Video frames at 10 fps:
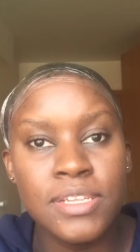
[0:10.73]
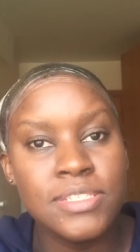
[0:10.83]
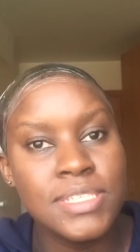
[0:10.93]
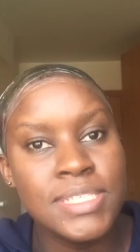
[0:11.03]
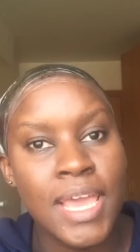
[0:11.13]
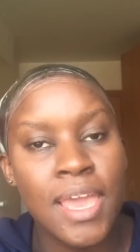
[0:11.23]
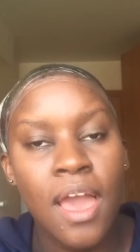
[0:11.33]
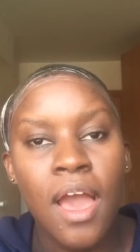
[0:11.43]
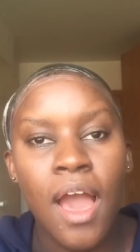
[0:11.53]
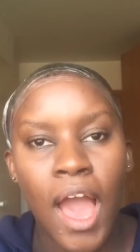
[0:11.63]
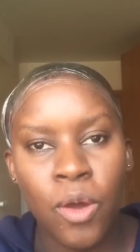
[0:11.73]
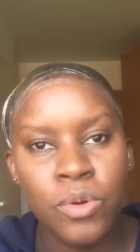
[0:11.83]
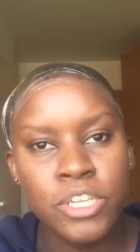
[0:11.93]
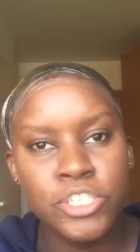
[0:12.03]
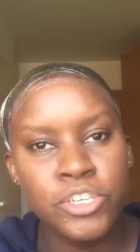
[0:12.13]
and today I
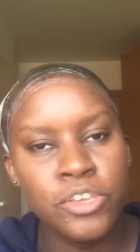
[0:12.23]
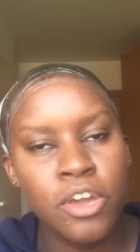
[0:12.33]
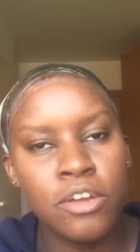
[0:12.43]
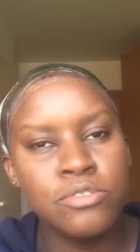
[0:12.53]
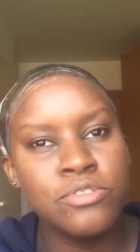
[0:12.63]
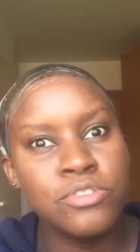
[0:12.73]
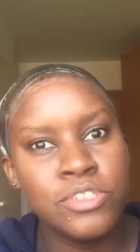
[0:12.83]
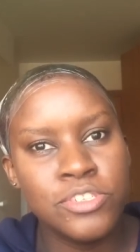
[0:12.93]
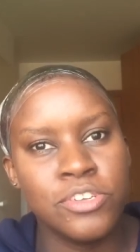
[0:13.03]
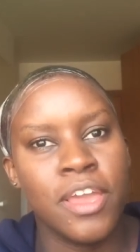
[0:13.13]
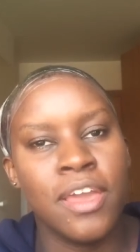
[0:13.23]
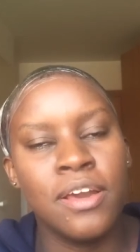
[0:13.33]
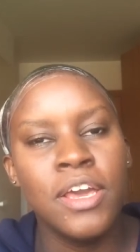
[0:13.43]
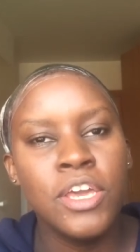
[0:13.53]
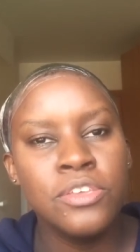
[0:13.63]
want to show you how to treat your
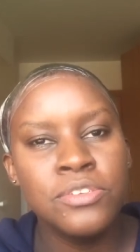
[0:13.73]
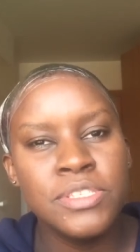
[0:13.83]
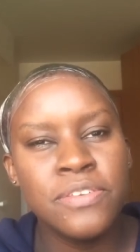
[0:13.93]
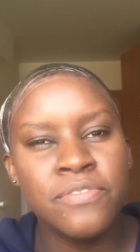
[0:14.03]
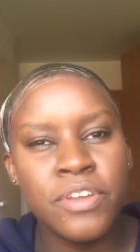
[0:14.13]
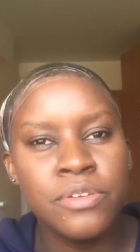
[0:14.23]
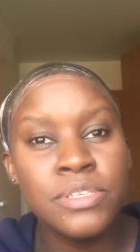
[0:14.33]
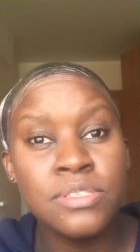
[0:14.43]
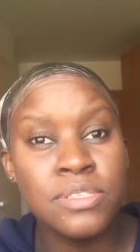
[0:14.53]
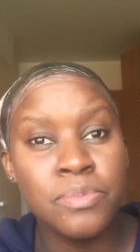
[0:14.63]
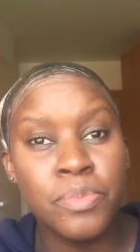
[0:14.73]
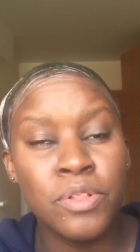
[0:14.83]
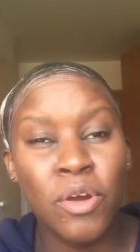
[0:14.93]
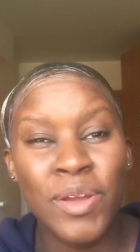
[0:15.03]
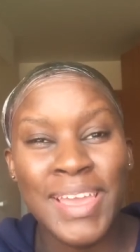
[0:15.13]
hair using very
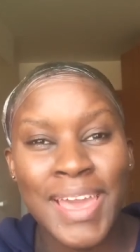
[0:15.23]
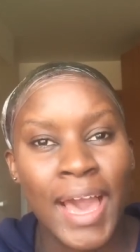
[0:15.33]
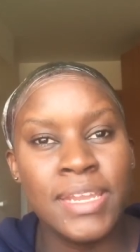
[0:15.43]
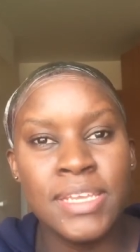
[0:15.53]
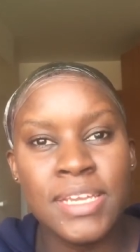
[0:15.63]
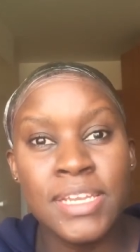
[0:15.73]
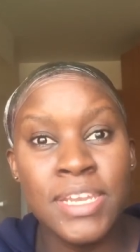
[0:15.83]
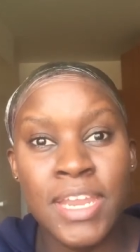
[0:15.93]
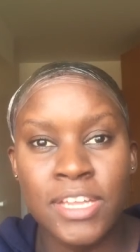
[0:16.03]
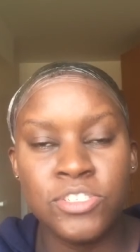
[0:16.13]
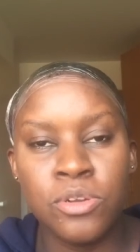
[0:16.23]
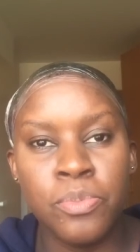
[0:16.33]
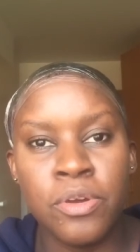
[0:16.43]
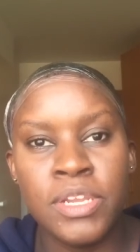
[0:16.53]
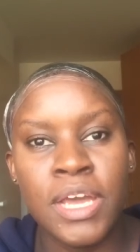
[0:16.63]
simple, organic, natural
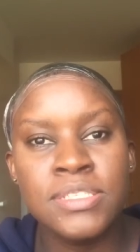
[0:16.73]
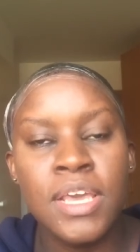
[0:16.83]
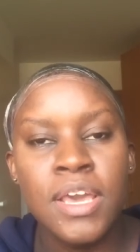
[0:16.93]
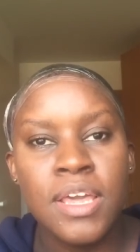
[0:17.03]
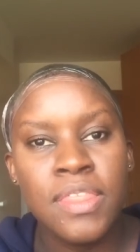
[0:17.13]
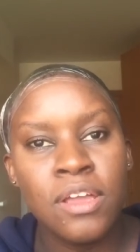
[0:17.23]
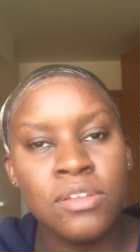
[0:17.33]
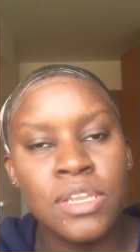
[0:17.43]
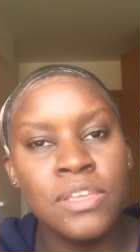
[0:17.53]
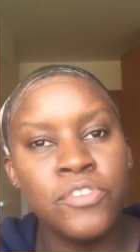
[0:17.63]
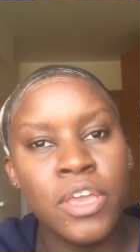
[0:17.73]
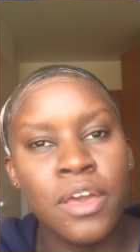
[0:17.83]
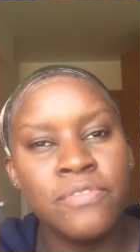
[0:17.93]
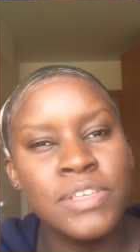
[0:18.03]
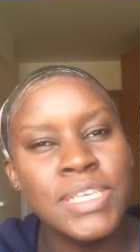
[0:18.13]
products that are going to leave your
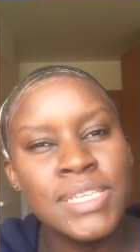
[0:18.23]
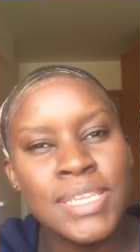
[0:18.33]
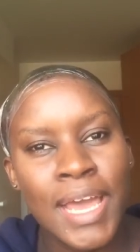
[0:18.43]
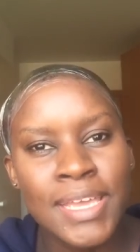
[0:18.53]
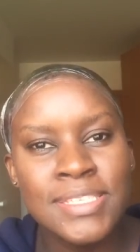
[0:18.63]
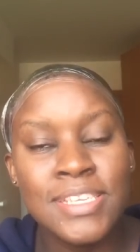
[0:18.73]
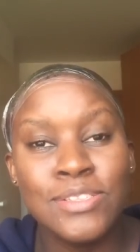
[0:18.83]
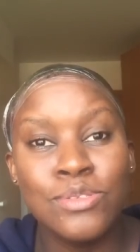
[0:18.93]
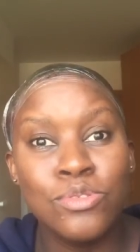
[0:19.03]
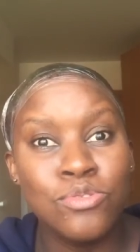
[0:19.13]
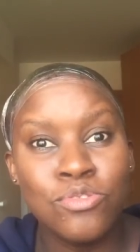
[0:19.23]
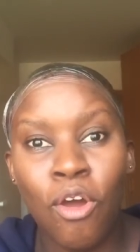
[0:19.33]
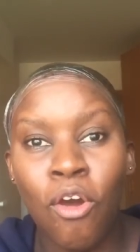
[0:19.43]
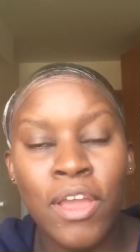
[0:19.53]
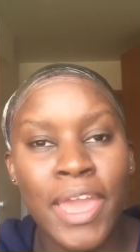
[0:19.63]
hair feeling nice and
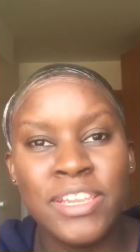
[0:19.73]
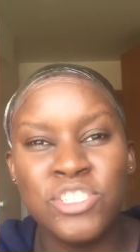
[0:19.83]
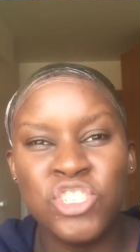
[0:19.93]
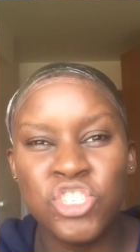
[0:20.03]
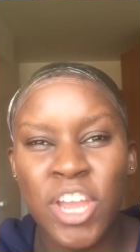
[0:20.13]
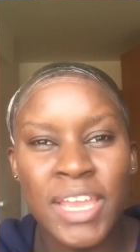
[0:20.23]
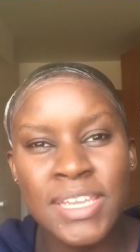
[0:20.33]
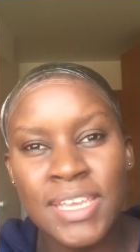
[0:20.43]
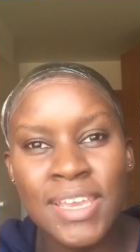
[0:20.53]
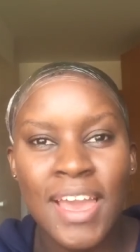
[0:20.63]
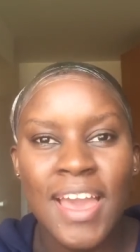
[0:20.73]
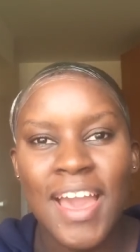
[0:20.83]
strong and shiny